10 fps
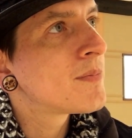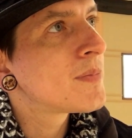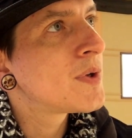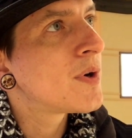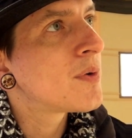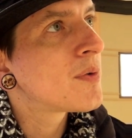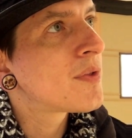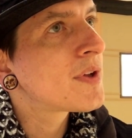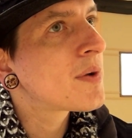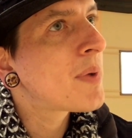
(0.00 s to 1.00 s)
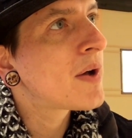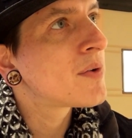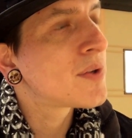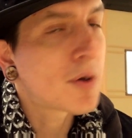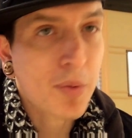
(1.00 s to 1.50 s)
you know, think
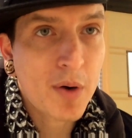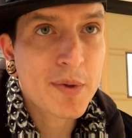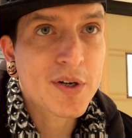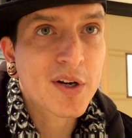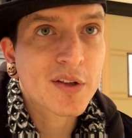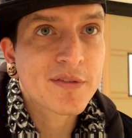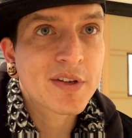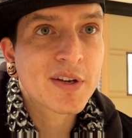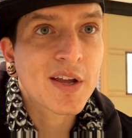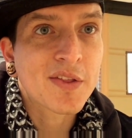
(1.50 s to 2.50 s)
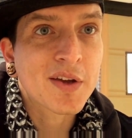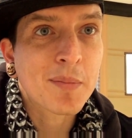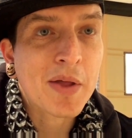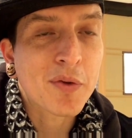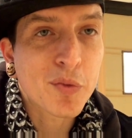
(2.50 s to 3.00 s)
about your apartment you're going to live in, and think
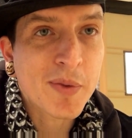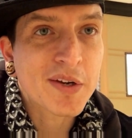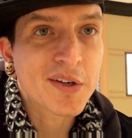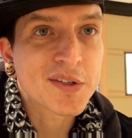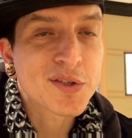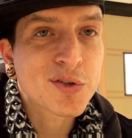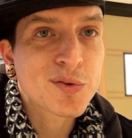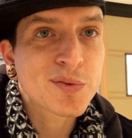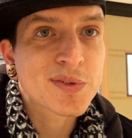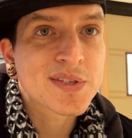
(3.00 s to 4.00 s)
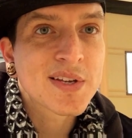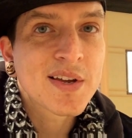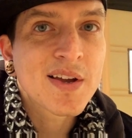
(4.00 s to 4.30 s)
about the roommate you're going to choose.